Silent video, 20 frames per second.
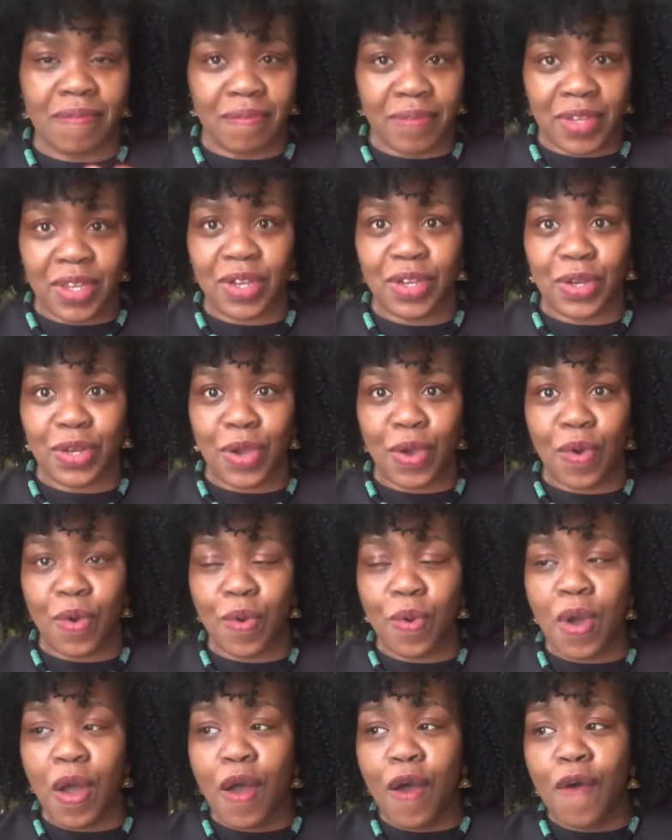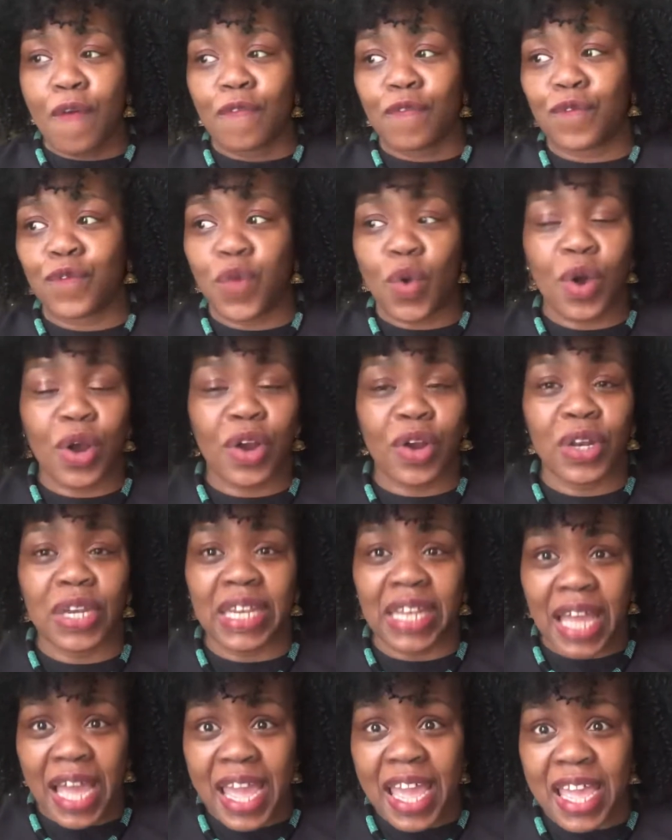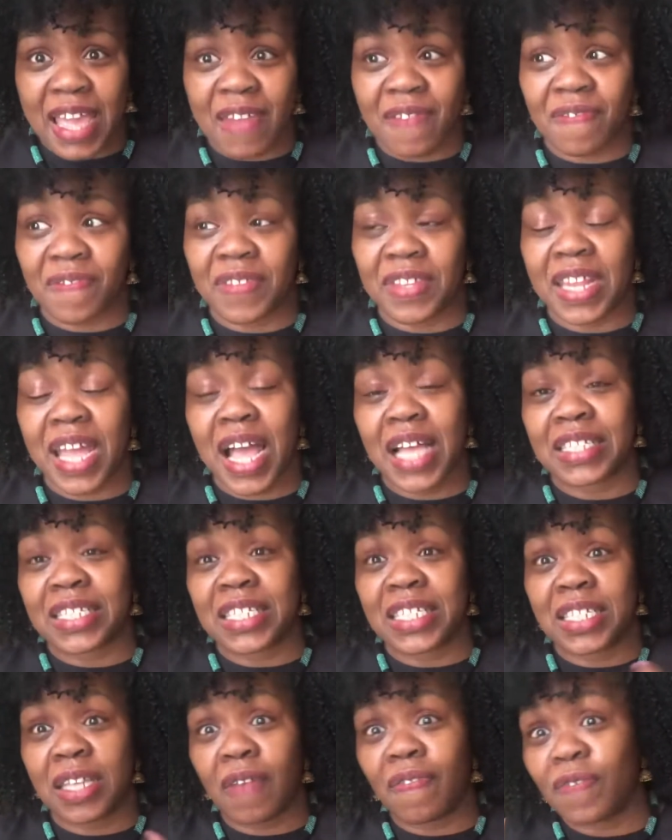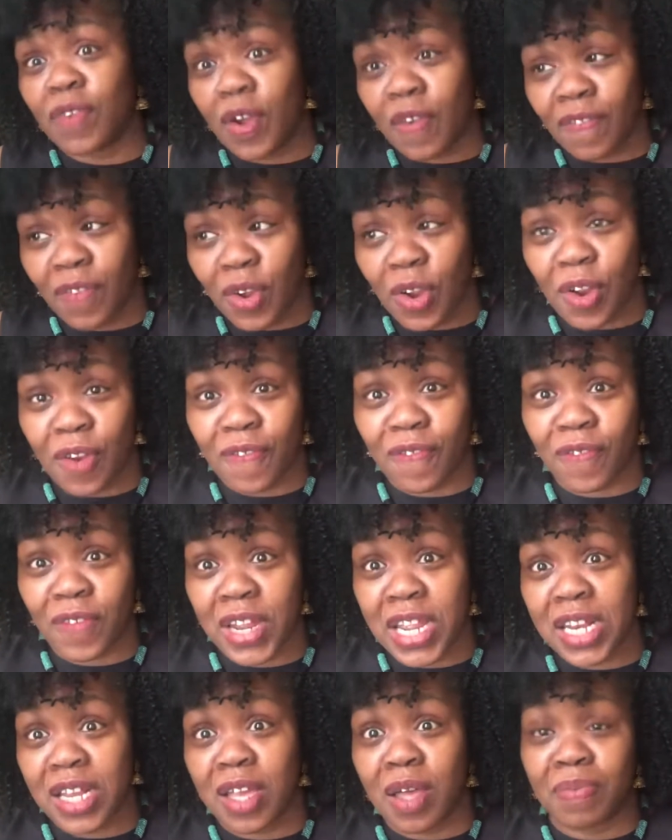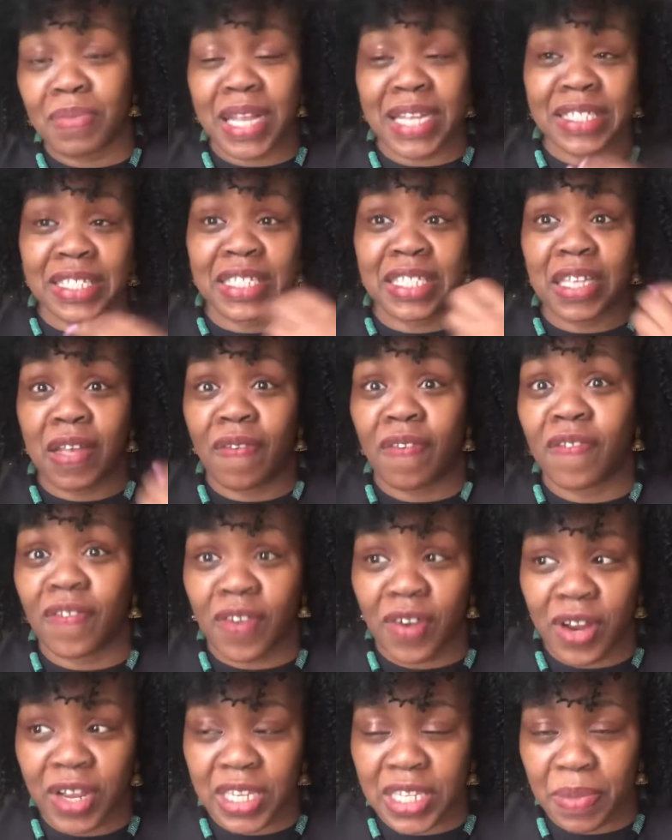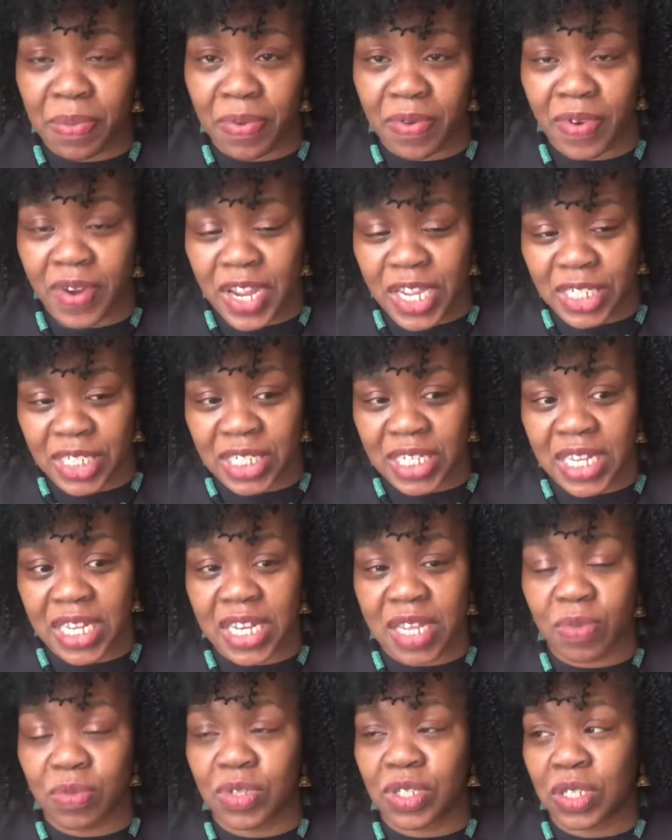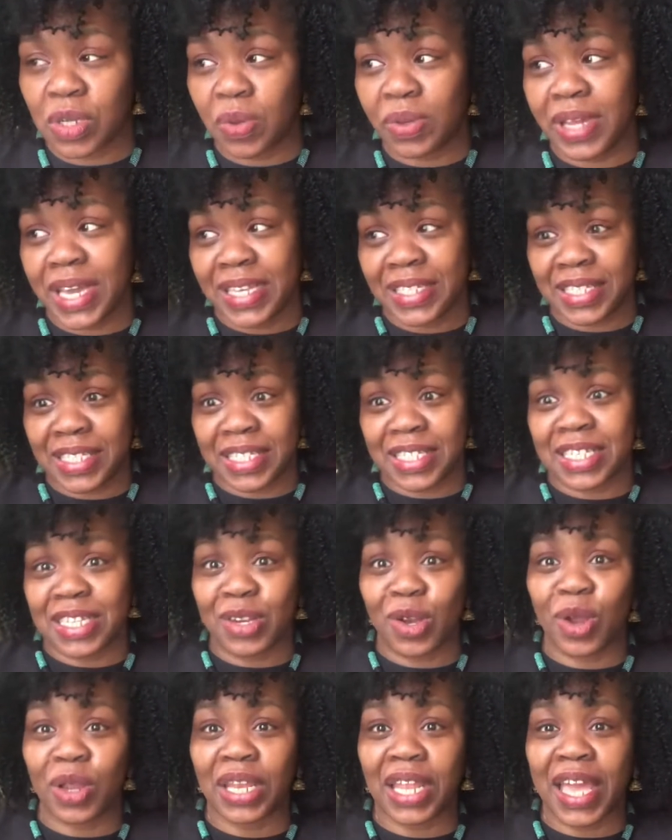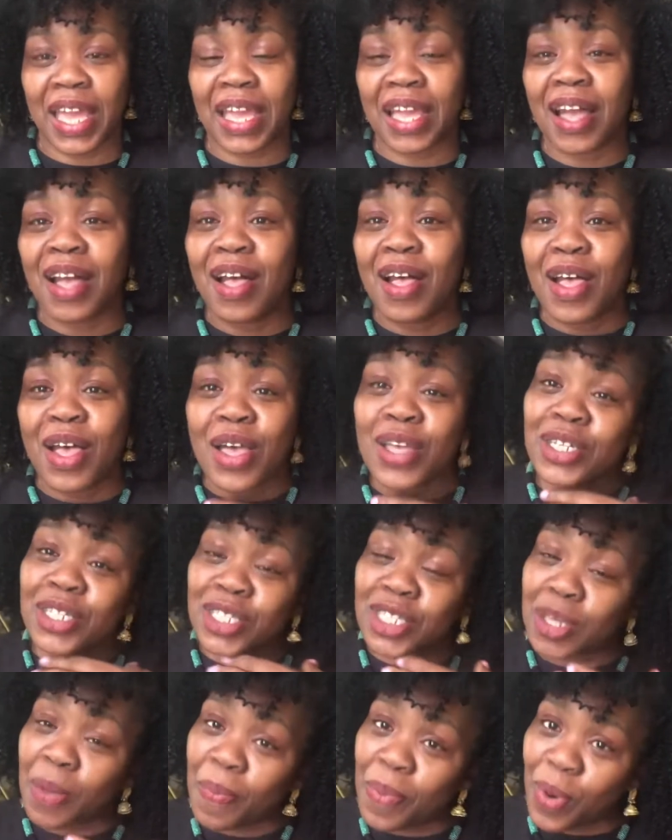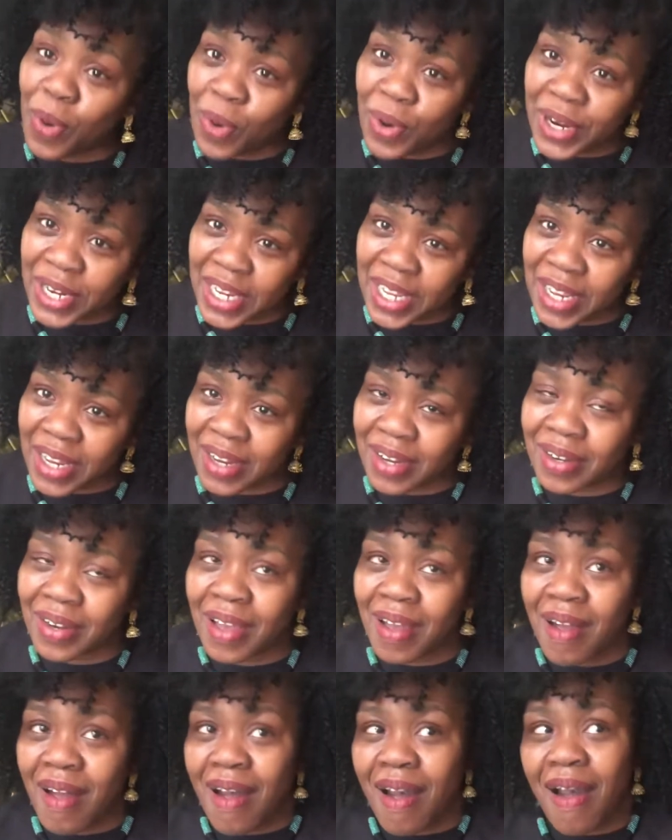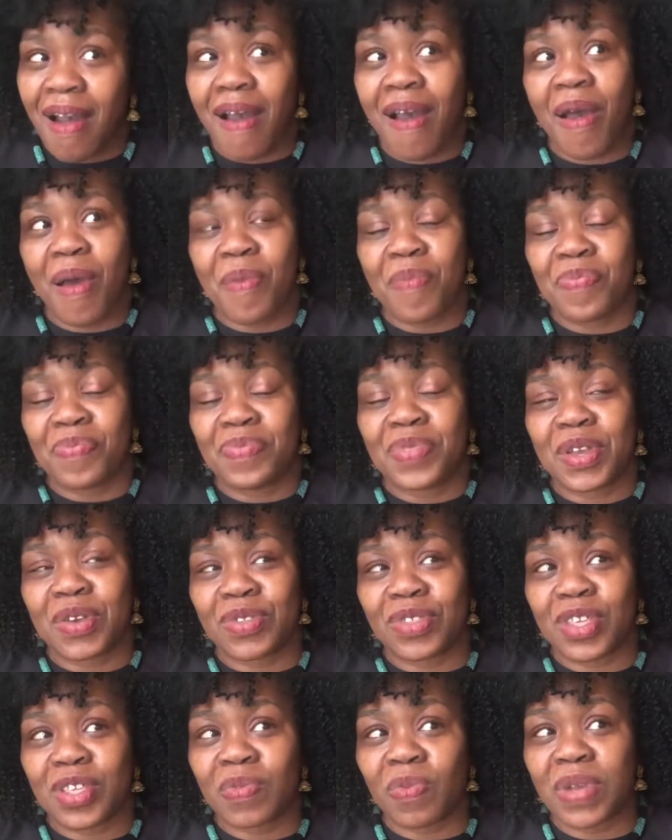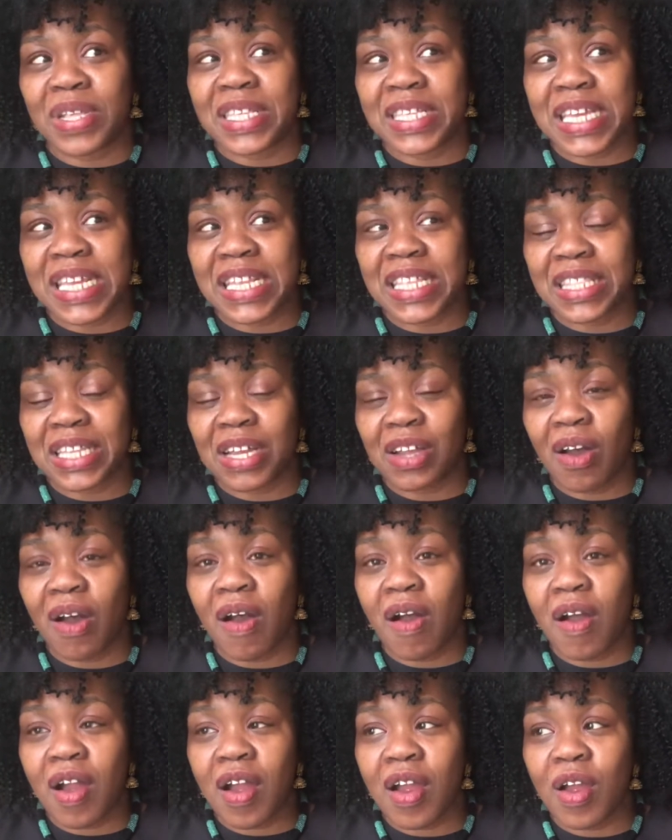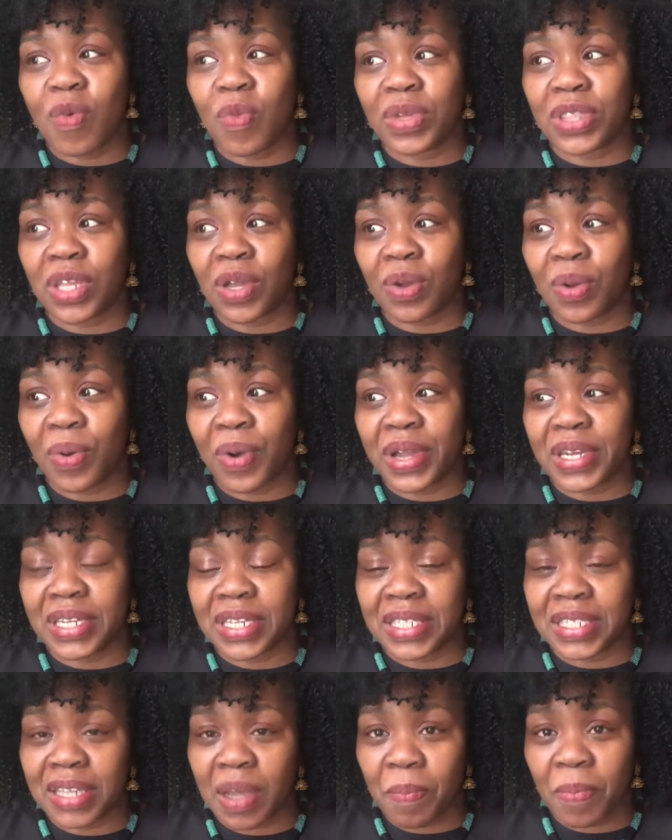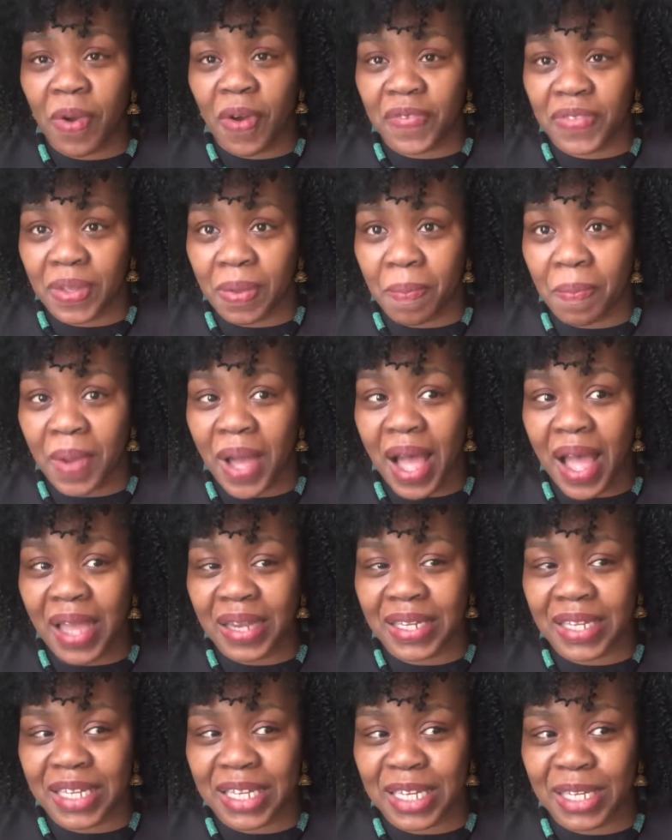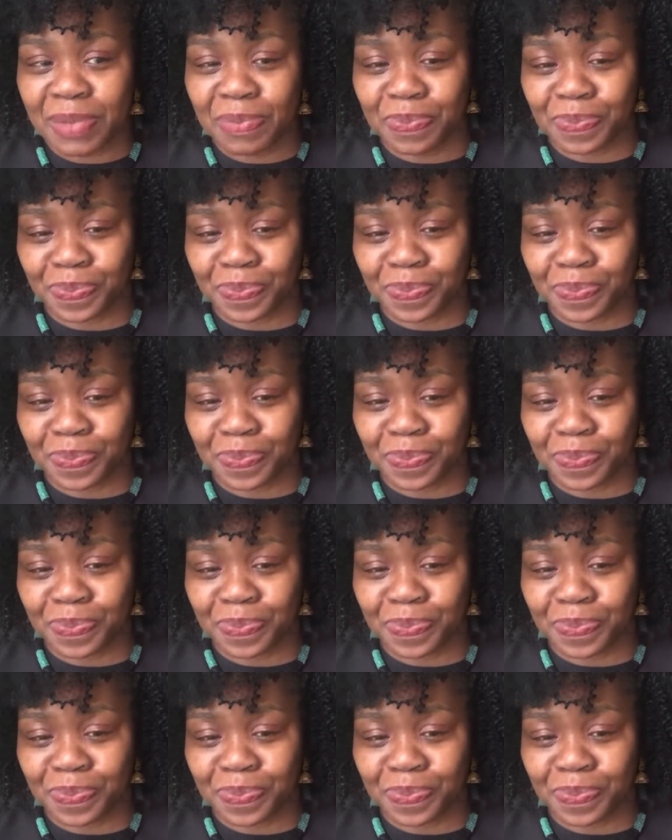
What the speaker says: you know, for her life, not suffer for her freedom, not suffer for her liberation. It was so nice to see her like supported. There's this one scene in the car when they're going to dump off the body,